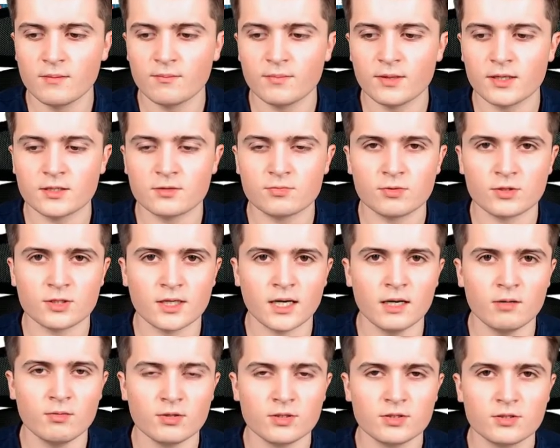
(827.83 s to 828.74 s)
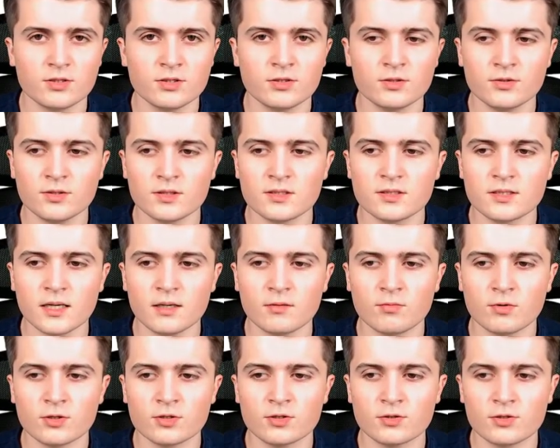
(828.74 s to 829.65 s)
But what I want to do is I
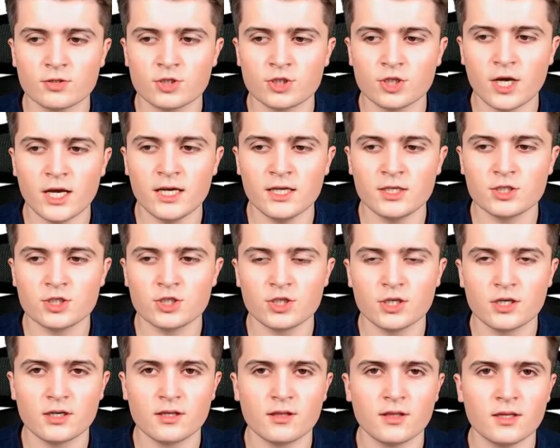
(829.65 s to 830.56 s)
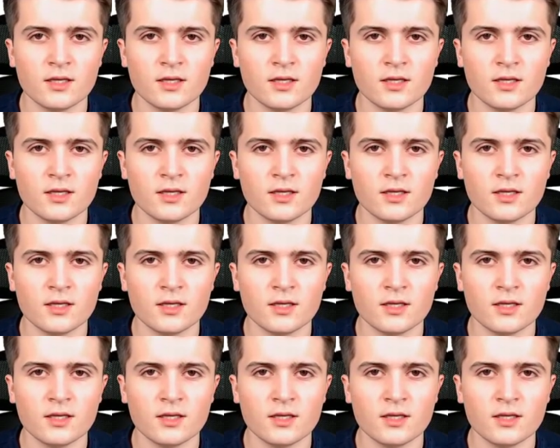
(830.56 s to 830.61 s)
want to change